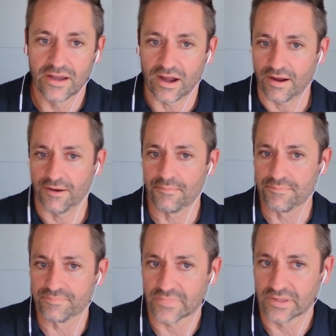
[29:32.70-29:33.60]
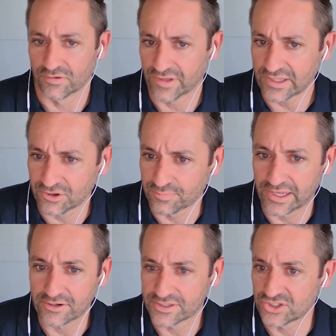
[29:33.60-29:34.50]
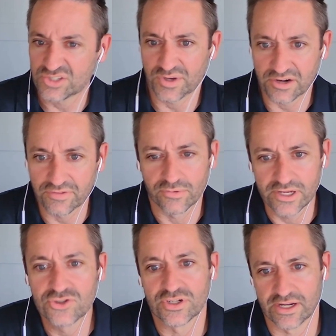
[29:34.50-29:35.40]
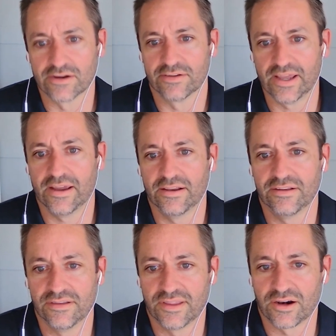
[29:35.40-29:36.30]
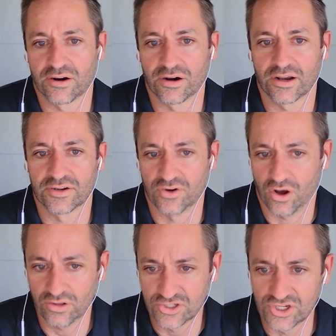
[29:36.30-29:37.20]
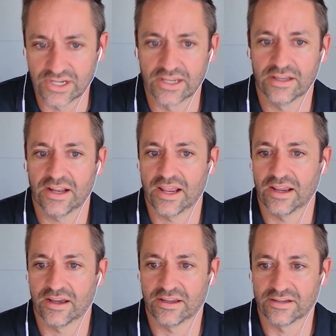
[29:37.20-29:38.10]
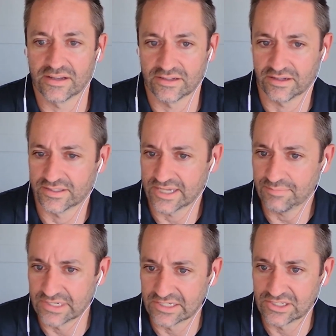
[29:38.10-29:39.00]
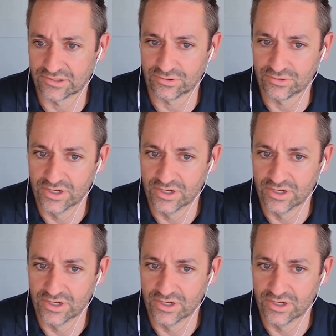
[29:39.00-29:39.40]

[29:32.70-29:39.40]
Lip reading: I feel like there are players in just about every region here that are acknowledging it and attempting to